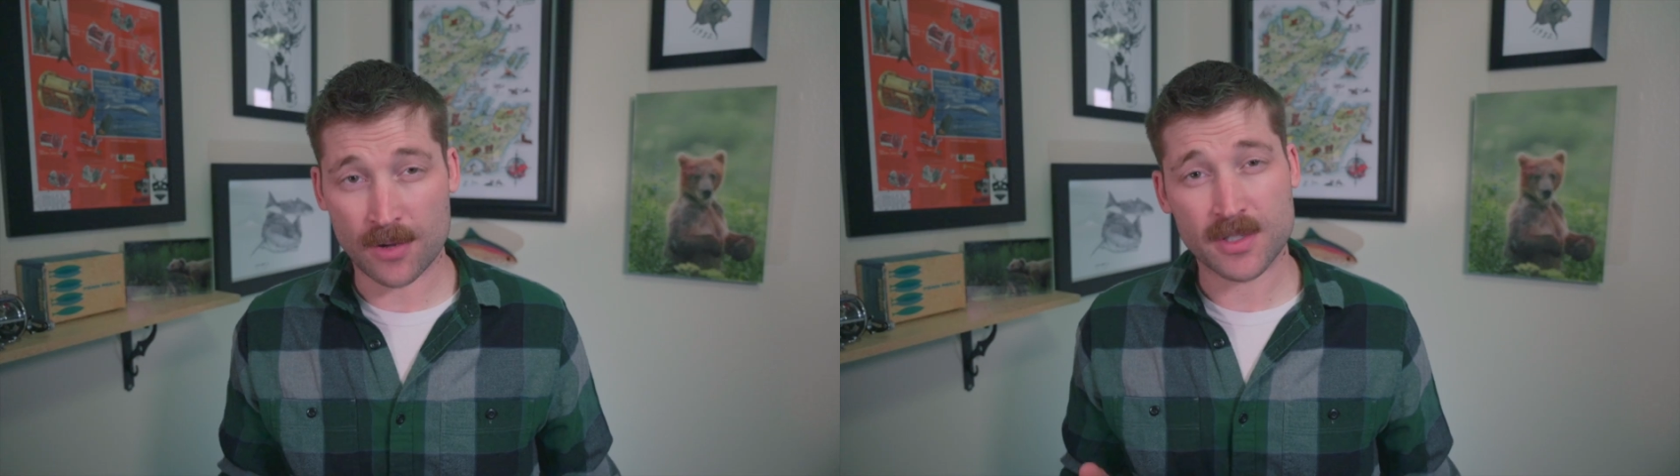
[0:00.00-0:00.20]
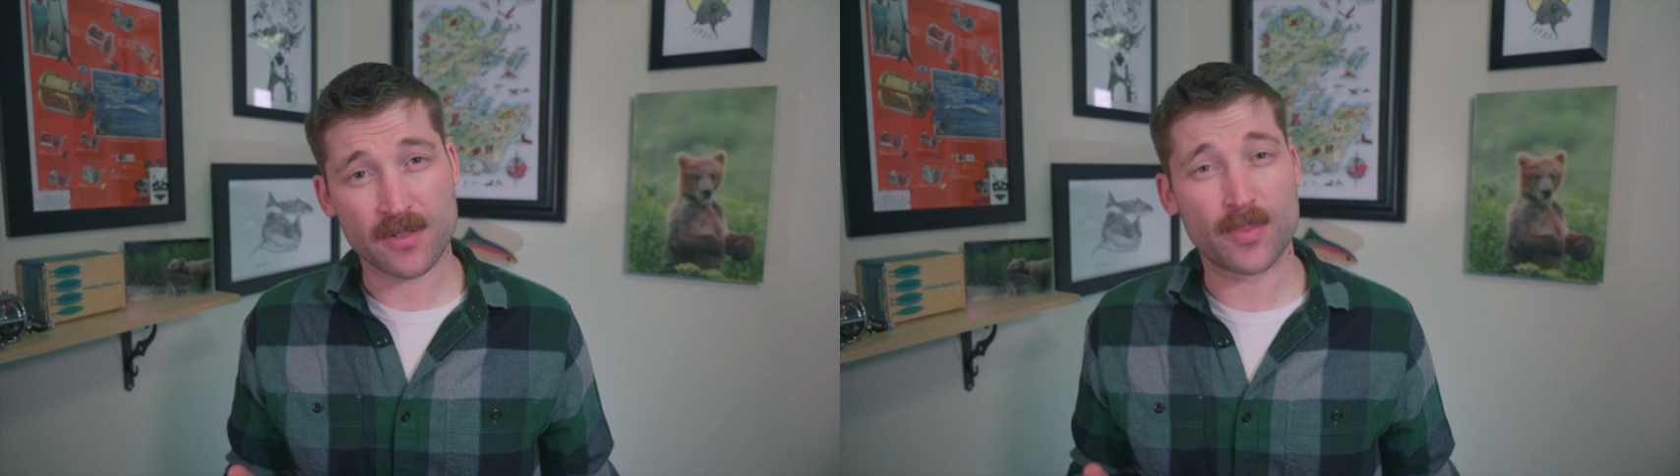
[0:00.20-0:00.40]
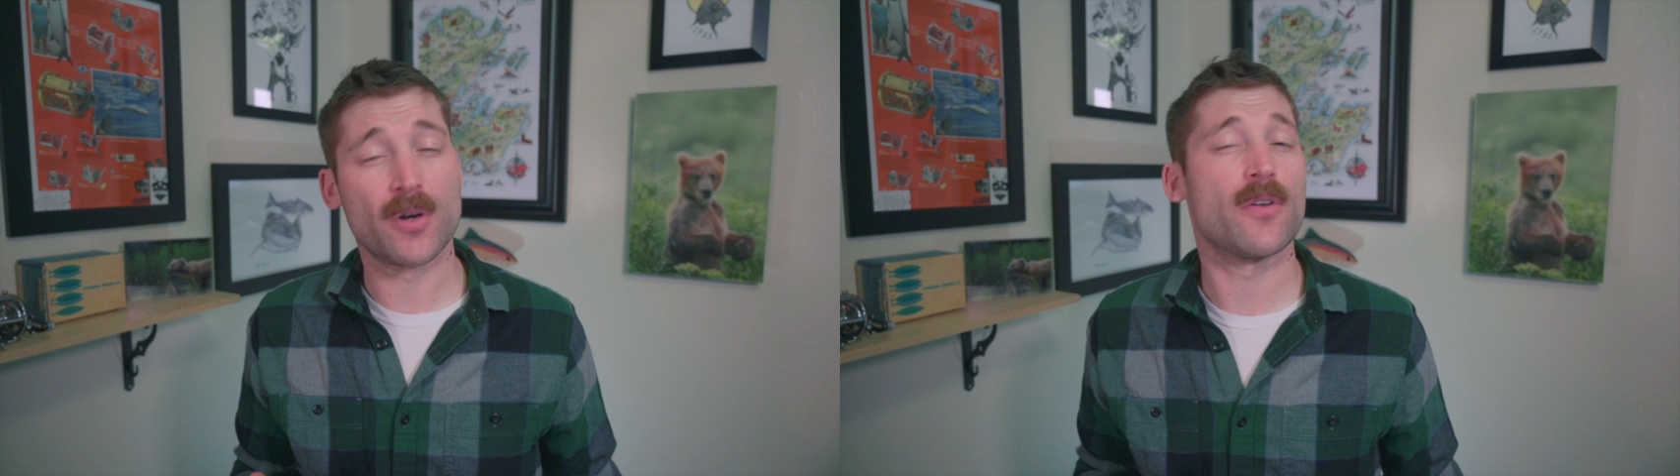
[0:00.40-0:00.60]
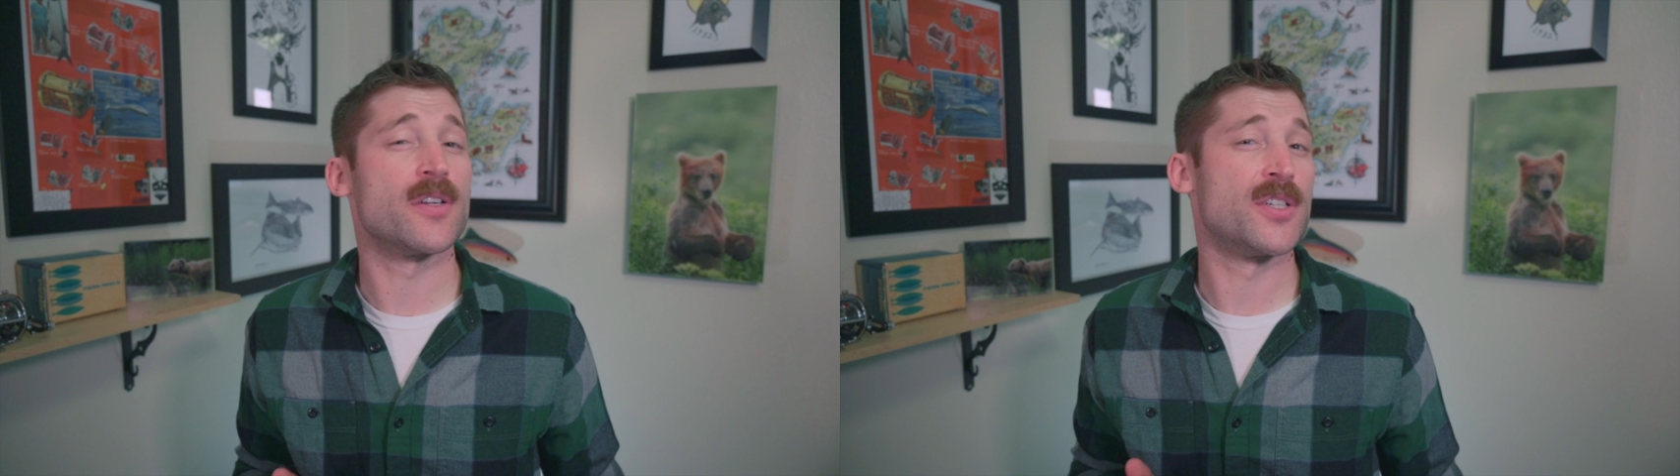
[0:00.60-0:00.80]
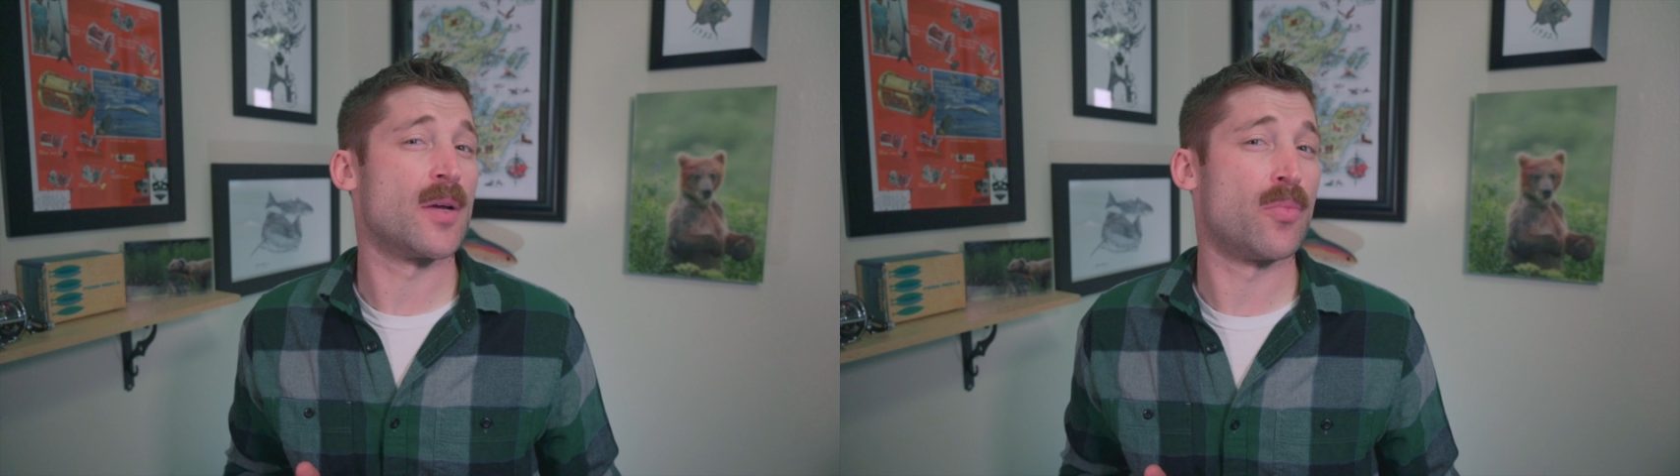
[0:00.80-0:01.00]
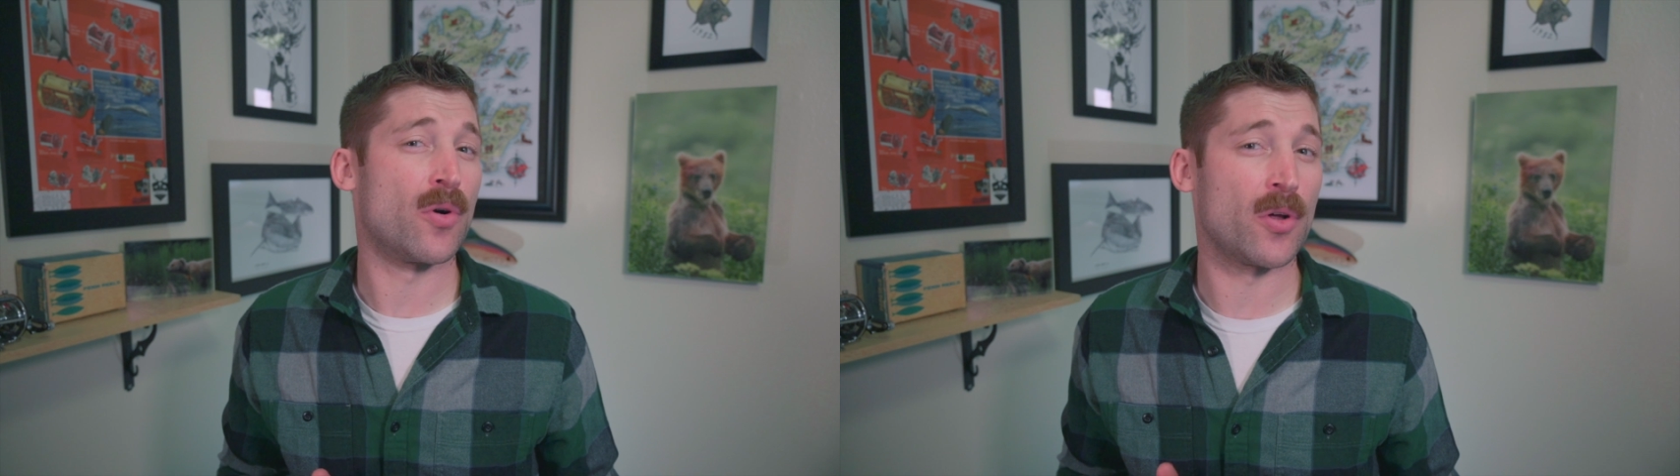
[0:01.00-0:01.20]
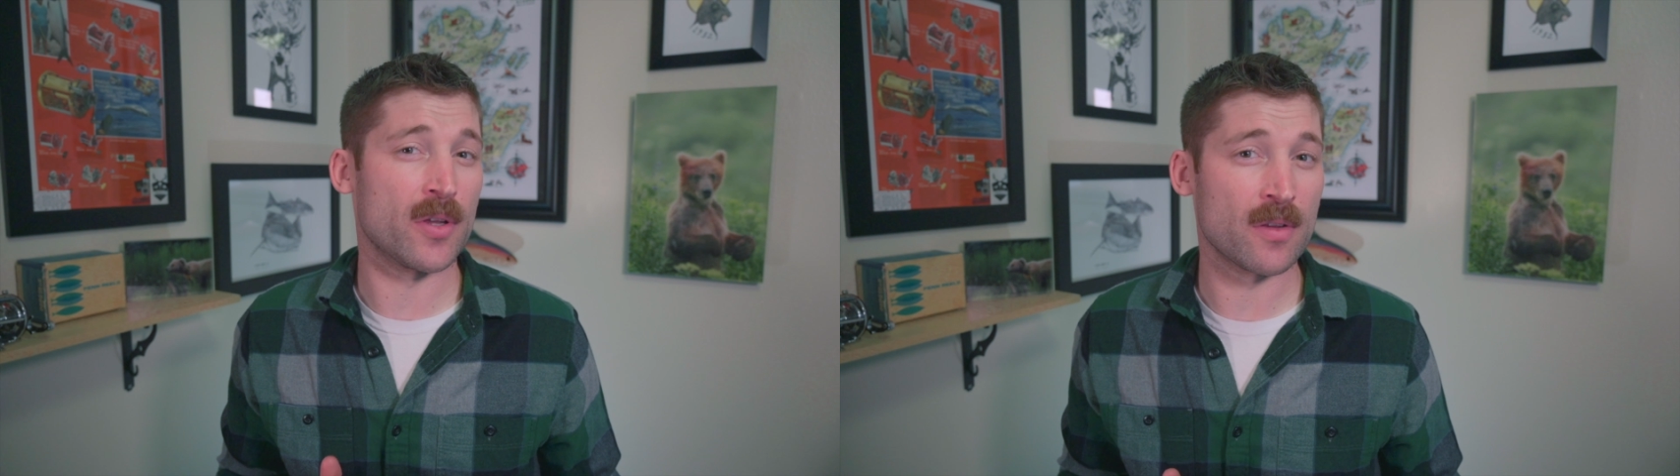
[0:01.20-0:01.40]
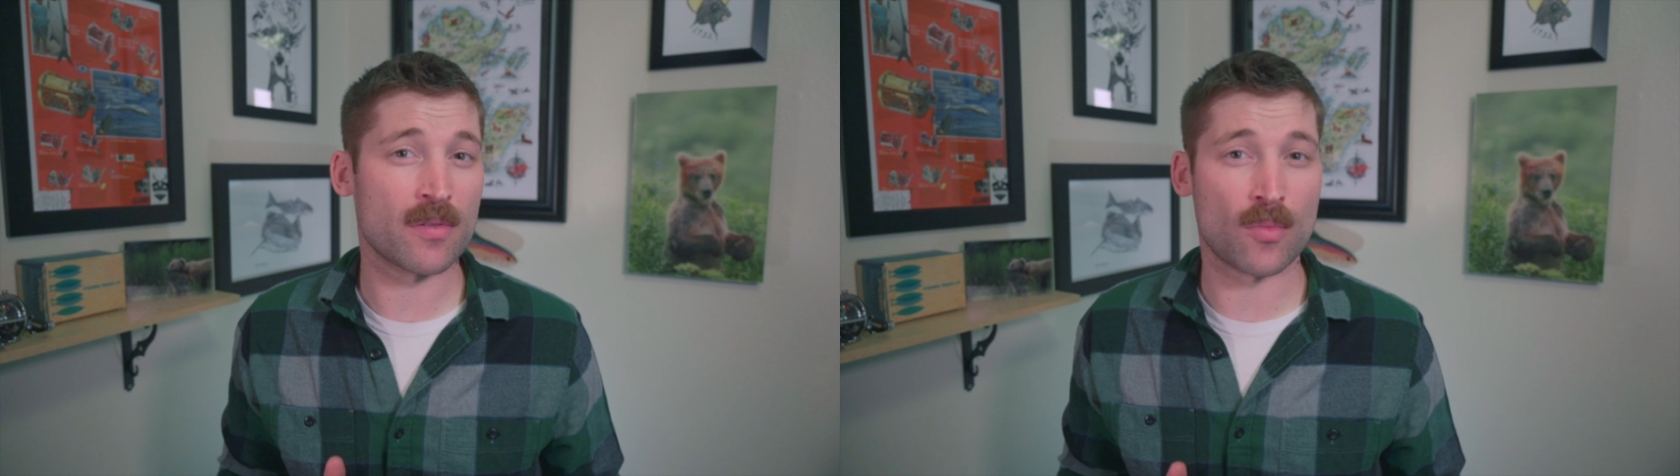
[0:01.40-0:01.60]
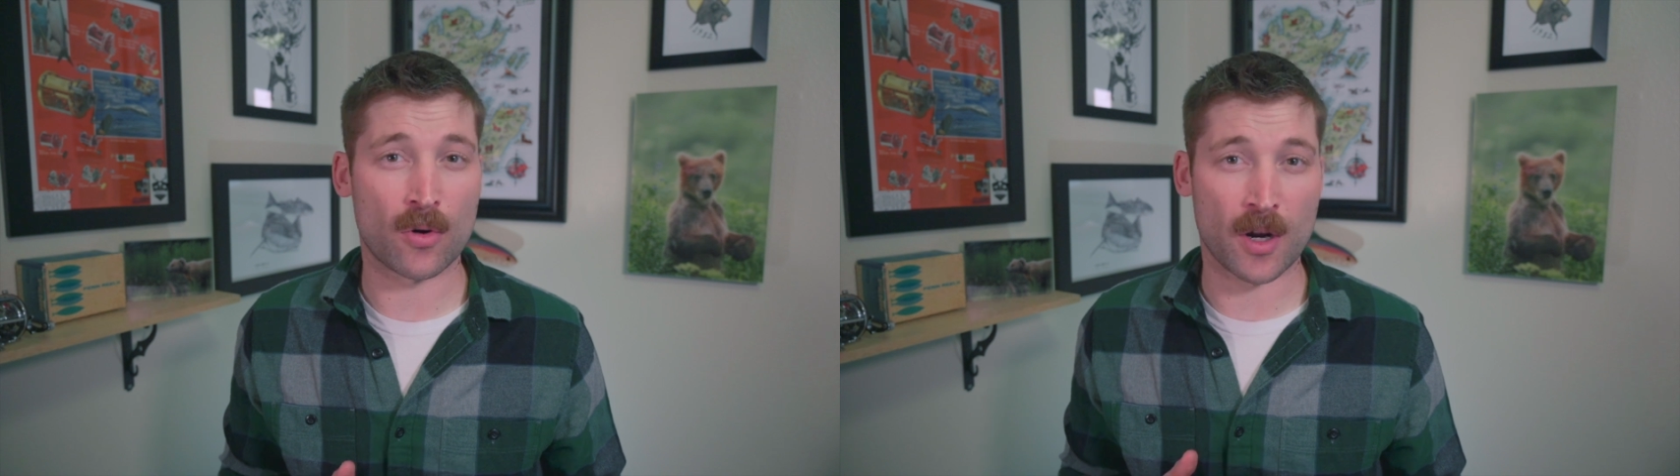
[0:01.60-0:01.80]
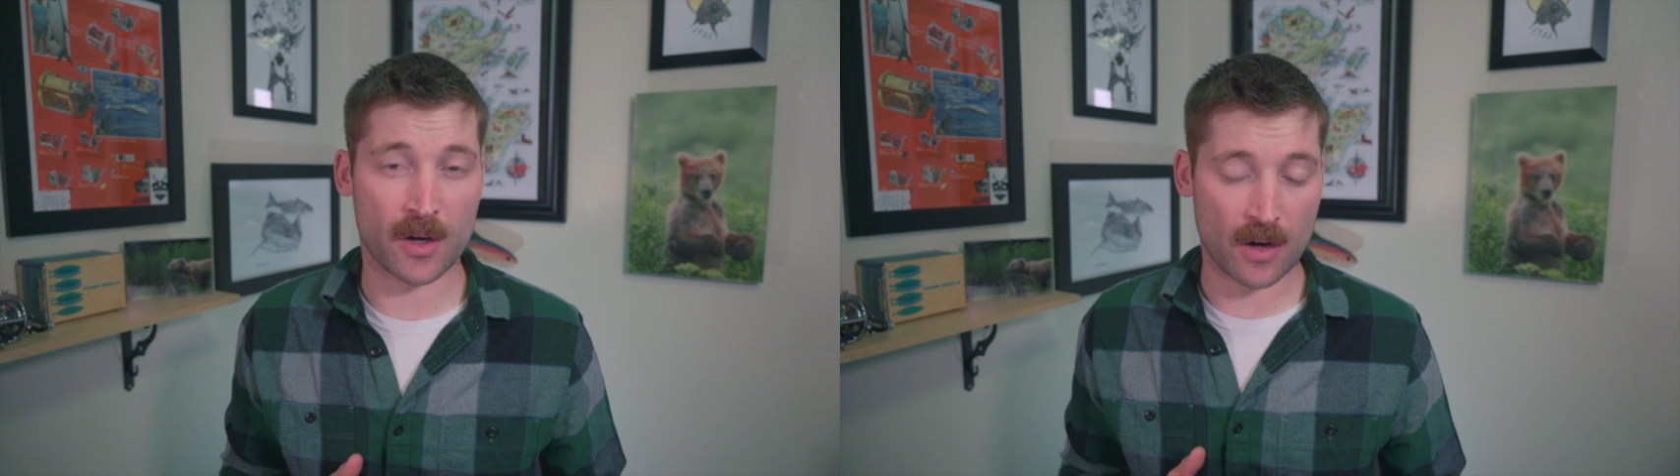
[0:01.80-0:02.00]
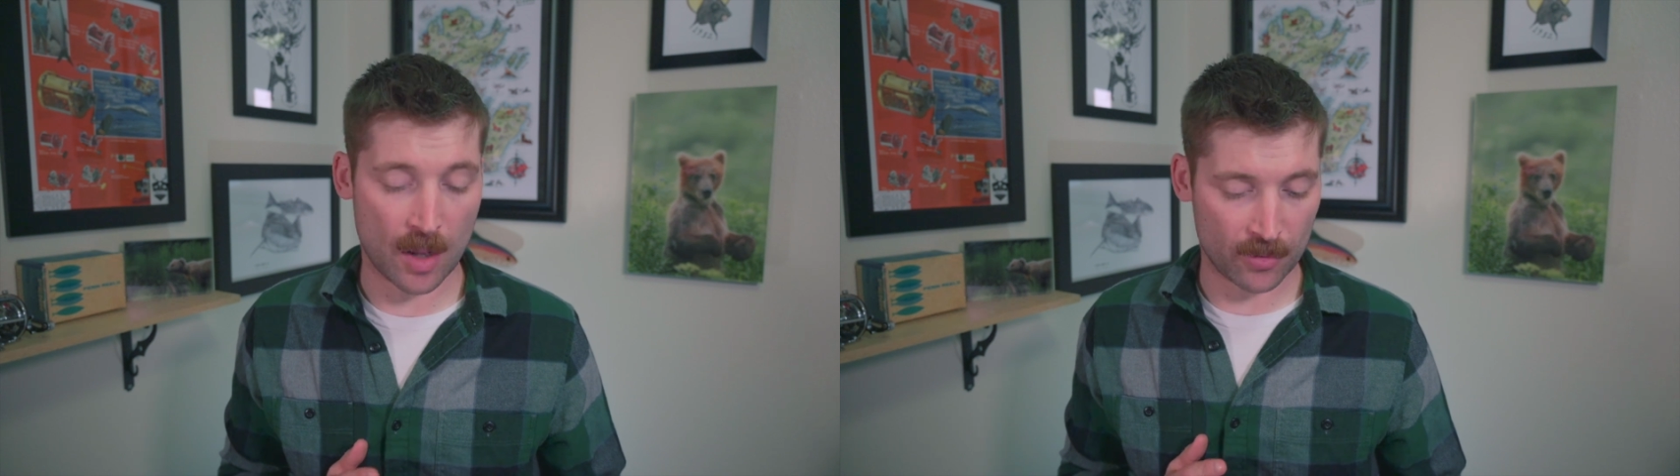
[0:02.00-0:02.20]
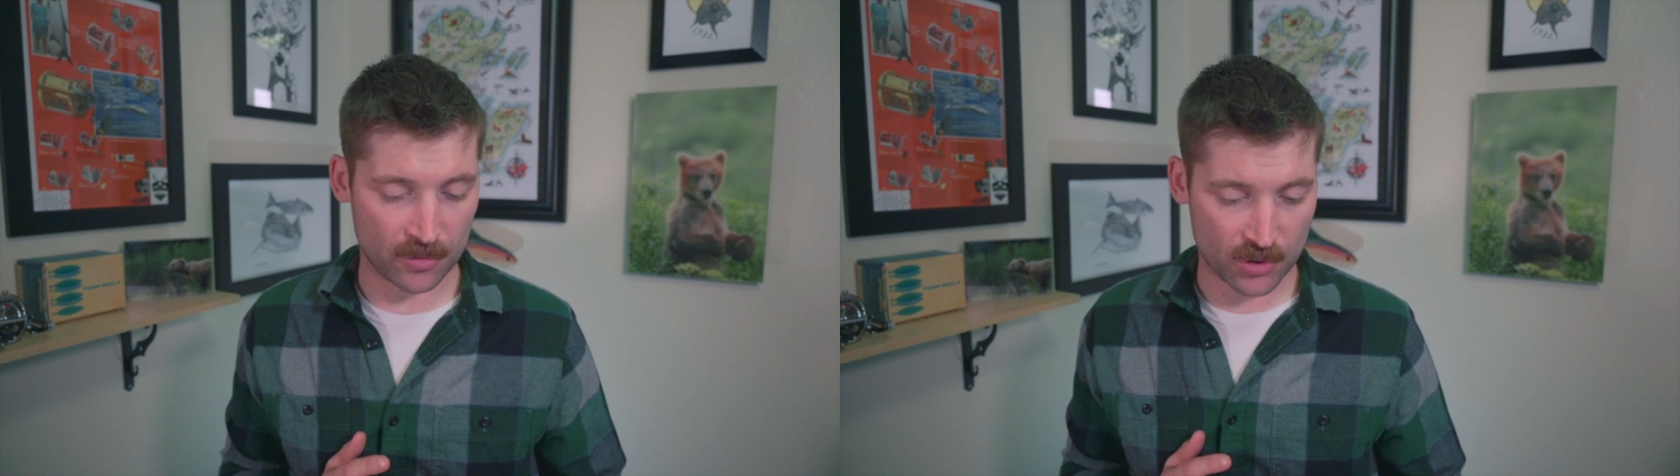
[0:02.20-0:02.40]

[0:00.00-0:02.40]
it does appear that Jetboil is the more economical